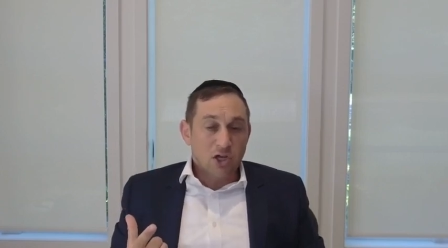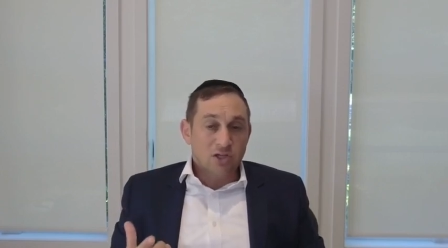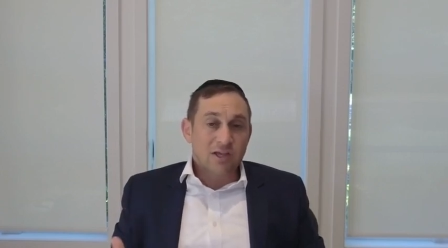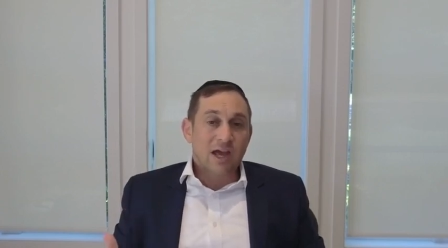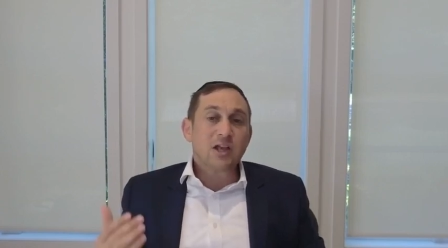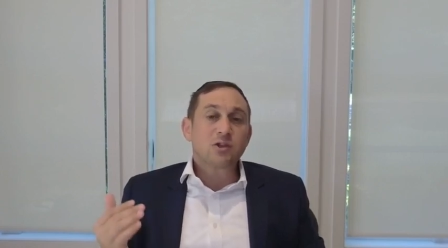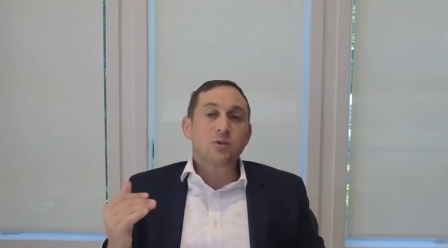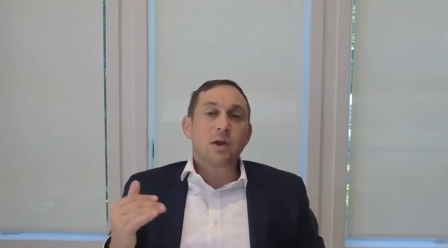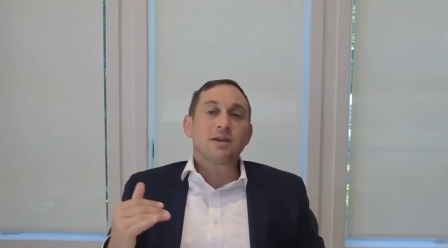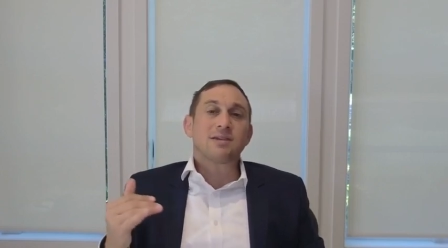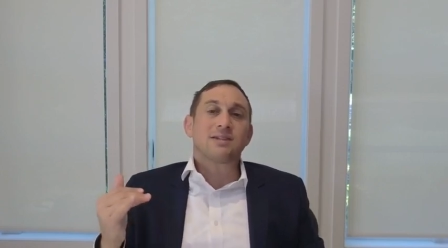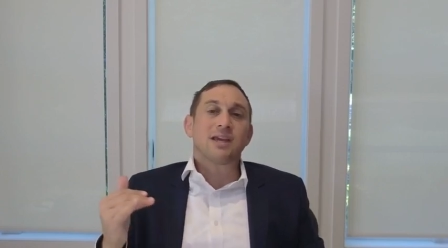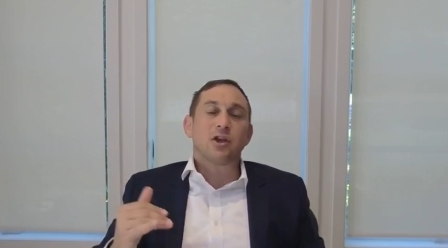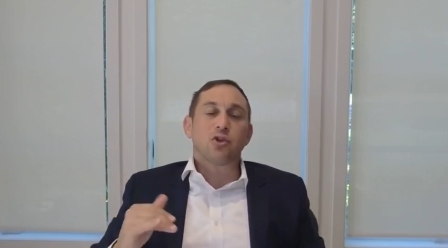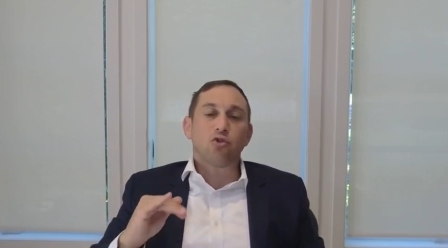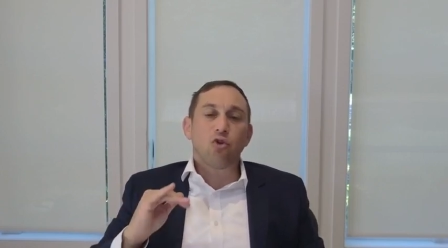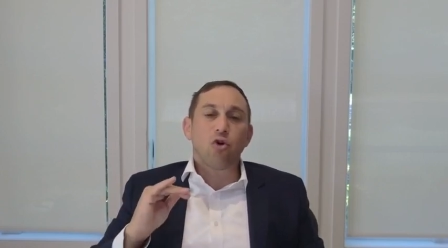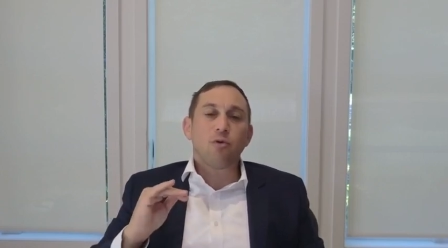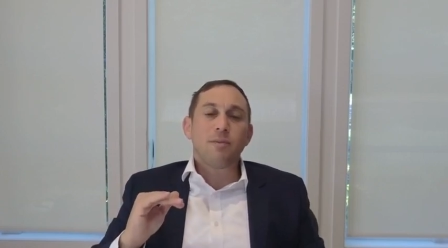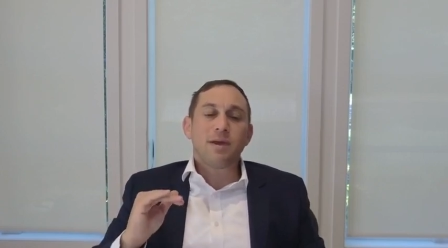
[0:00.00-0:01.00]
So that's why I say
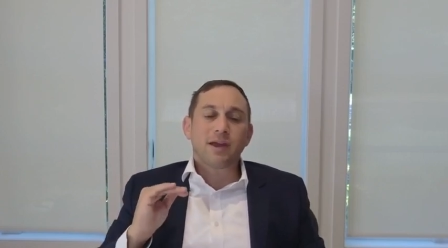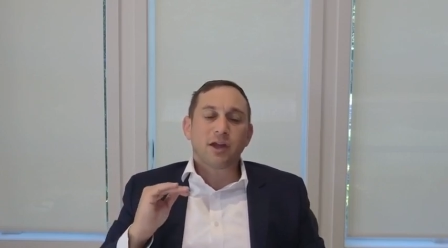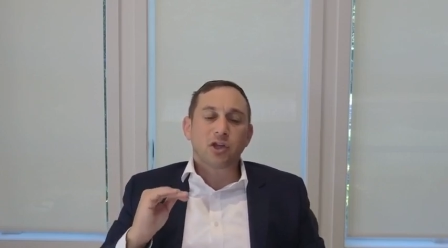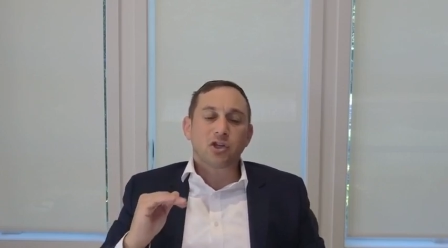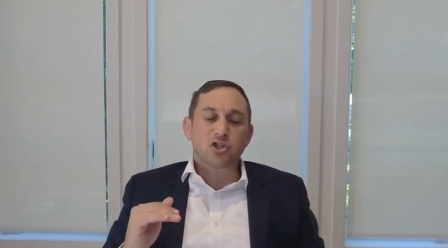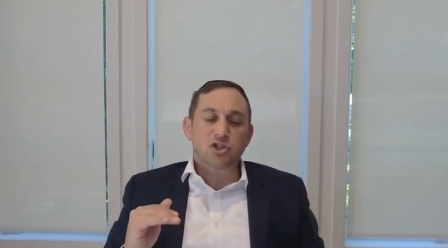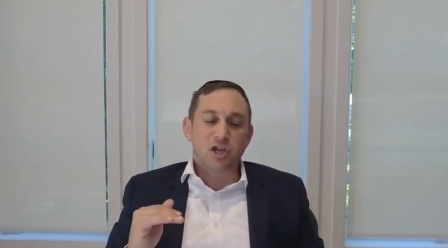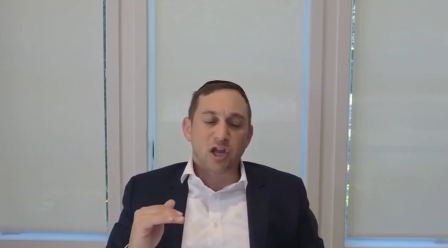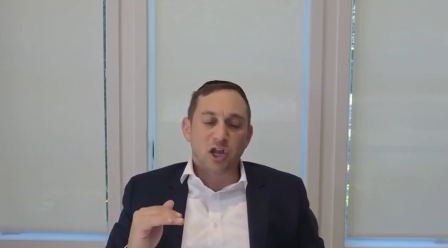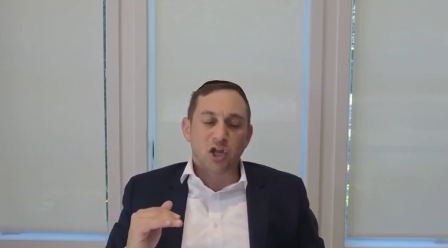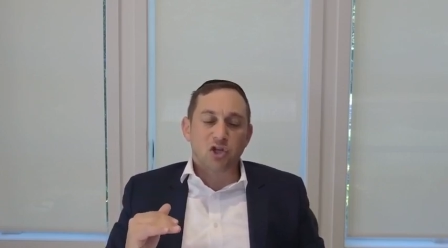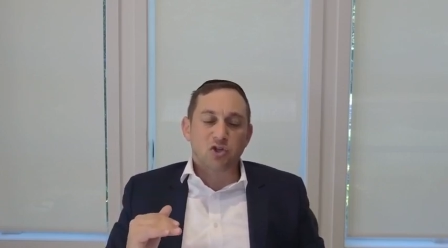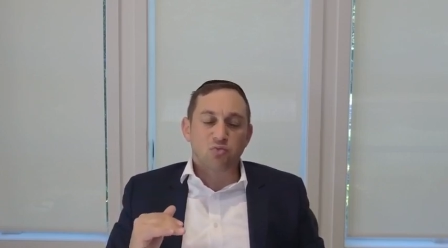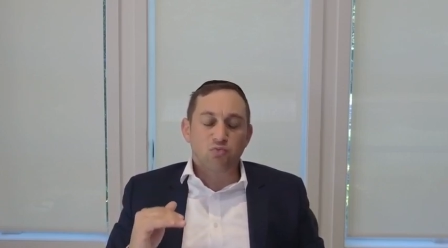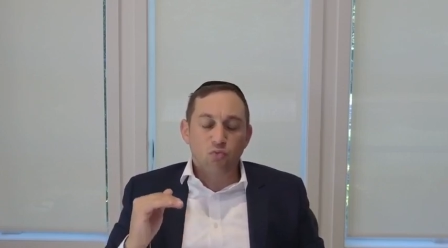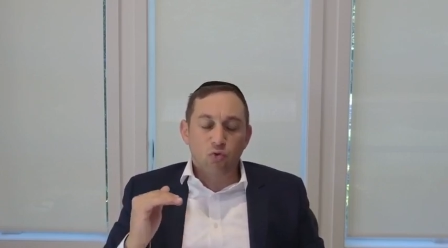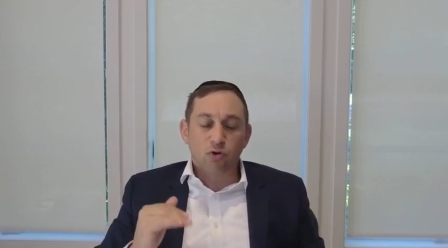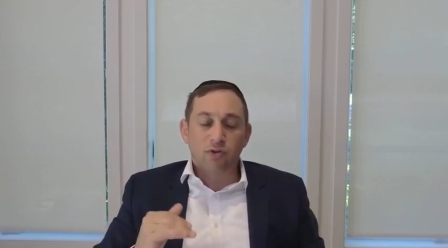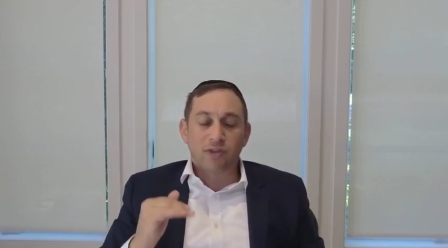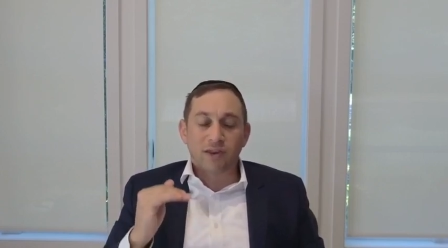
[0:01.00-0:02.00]
don't make a change
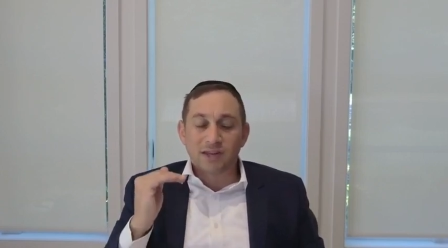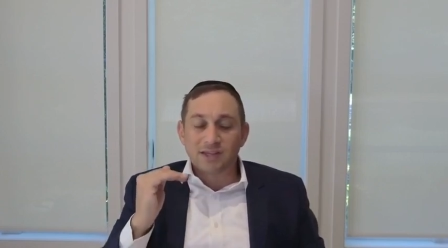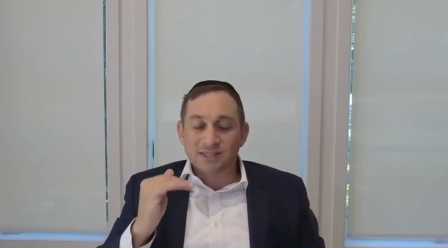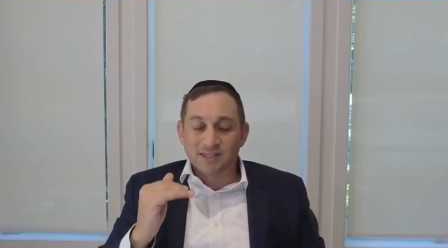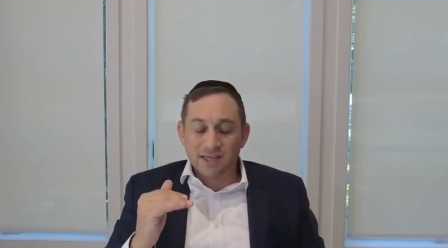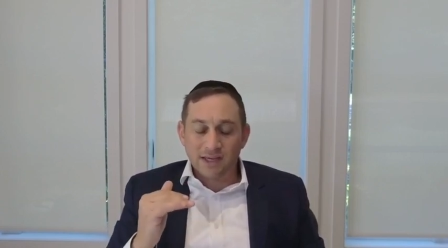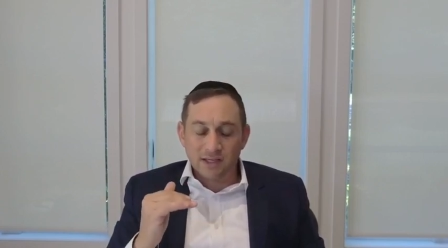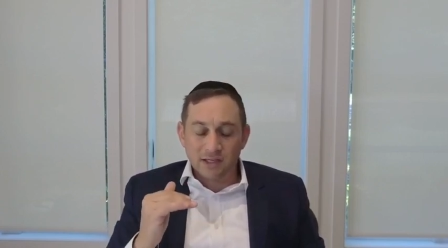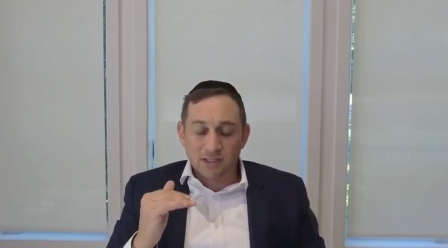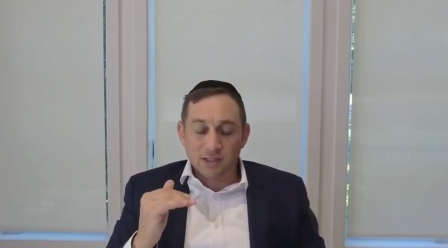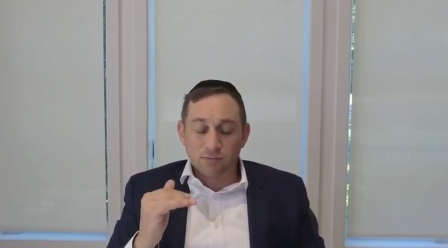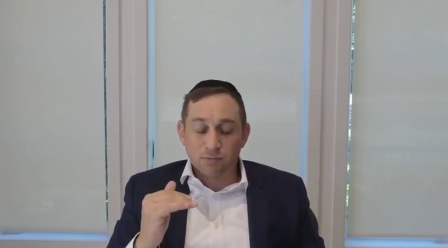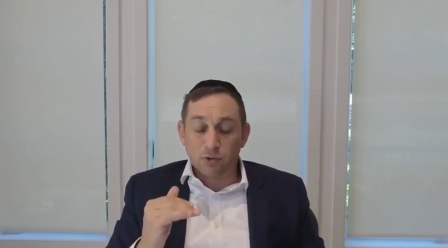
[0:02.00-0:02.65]
more than a six,